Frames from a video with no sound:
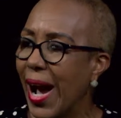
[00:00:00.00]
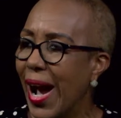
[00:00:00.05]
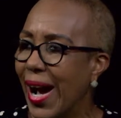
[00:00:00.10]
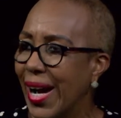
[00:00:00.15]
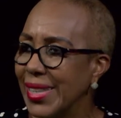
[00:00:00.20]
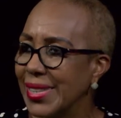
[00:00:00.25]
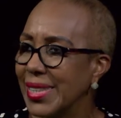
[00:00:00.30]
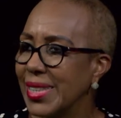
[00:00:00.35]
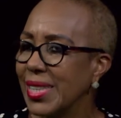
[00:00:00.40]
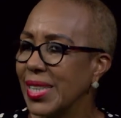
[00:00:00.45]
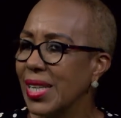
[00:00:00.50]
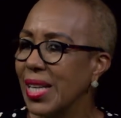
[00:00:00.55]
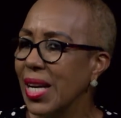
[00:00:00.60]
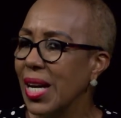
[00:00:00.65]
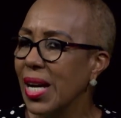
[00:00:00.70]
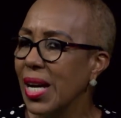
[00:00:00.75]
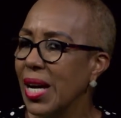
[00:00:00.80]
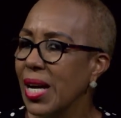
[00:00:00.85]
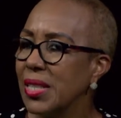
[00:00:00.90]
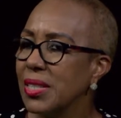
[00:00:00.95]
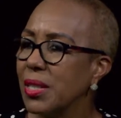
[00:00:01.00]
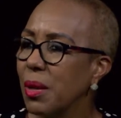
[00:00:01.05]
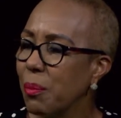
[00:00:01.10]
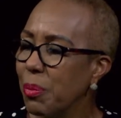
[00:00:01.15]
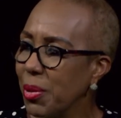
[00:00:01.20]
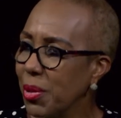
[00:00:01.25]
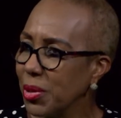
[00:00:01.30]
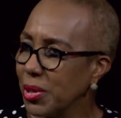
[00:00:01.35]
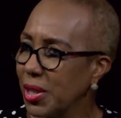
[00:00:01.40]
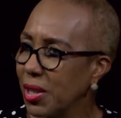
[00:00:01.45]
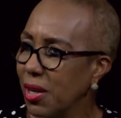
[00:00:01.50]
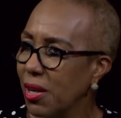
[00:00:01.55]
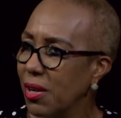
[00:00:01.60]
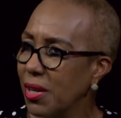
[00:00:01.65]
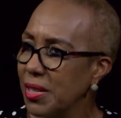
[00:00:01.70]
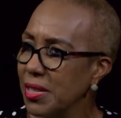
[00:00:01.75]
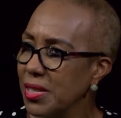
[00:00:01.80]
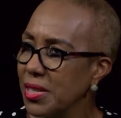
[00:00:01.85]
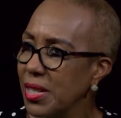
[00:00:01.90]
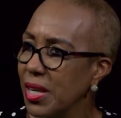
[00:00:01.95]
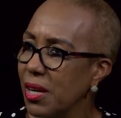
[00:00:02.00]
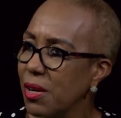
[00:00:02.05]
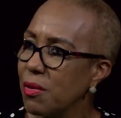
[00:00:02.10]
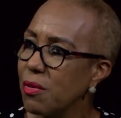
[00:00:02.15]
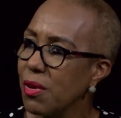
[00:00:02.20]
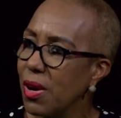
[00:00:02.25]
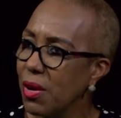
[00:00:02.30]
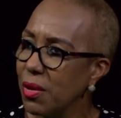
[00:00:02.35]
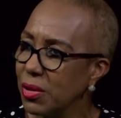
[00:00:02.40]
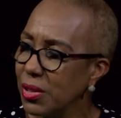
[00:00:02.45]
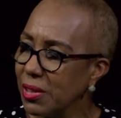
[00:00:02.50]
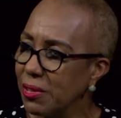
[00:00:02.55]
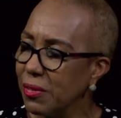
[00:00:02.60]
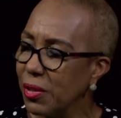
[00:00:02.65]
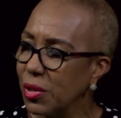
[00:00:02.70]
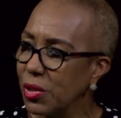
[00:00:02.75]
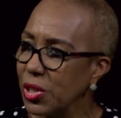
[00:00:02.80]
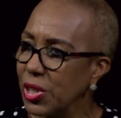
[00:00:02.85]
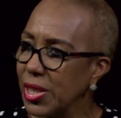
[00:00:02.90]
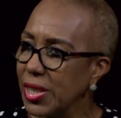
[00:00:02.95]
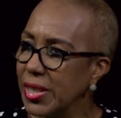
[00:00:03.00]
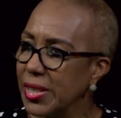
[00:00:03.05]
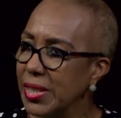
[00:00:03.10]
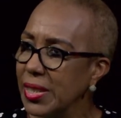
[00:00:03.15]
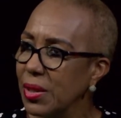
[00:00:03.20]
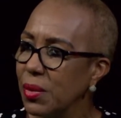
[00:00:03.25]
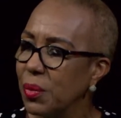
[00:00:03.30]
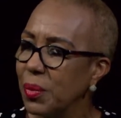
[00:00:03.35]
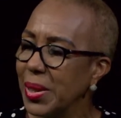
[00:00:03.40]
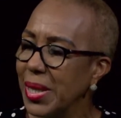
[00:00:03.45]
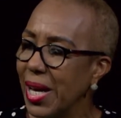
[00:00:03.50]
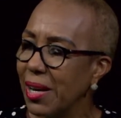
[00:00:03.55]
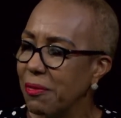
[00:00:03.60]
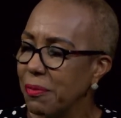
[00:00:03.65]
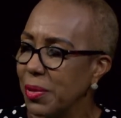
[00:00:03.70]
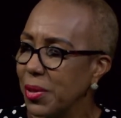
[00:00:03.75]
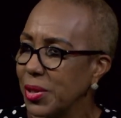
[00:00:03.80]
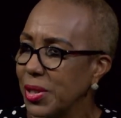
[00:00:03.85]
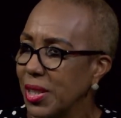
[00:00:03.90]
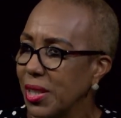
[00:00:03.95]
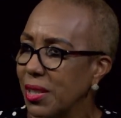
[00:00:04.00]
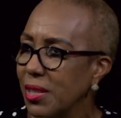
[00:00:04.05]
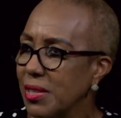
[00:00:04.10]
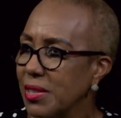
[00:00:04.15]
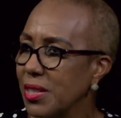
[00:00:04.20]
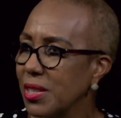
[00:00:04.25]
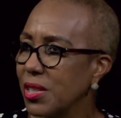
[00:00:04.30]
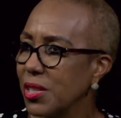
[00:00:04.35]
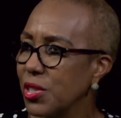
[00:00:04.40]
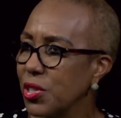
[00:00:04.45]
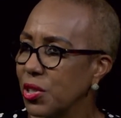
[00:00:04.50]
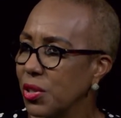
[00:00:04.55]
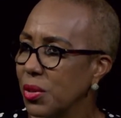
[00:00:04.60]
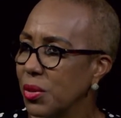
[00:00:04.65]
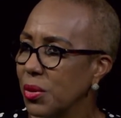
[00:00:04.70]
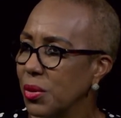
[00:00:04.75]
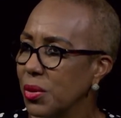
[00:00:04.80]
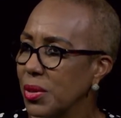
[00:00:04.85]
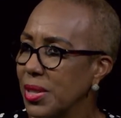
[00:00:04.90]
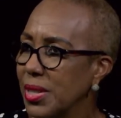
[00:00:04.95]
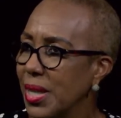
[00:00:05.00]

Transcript: at some protocols around devotion. We have protocols in our schools